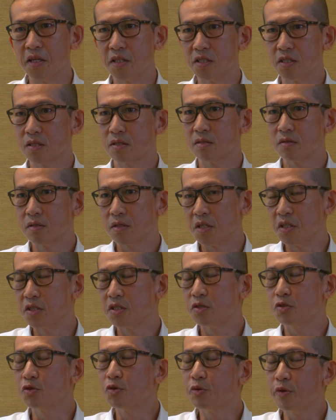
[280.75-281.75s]
Is
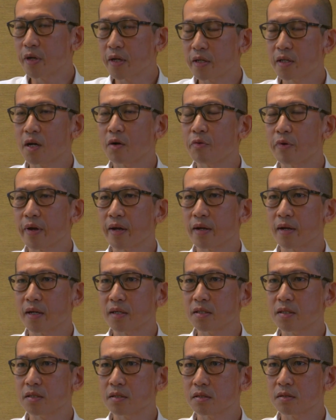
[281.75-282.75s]
to create
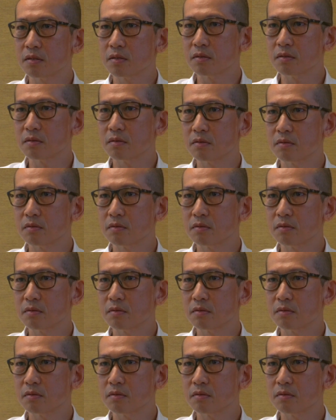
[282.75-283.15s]
awareness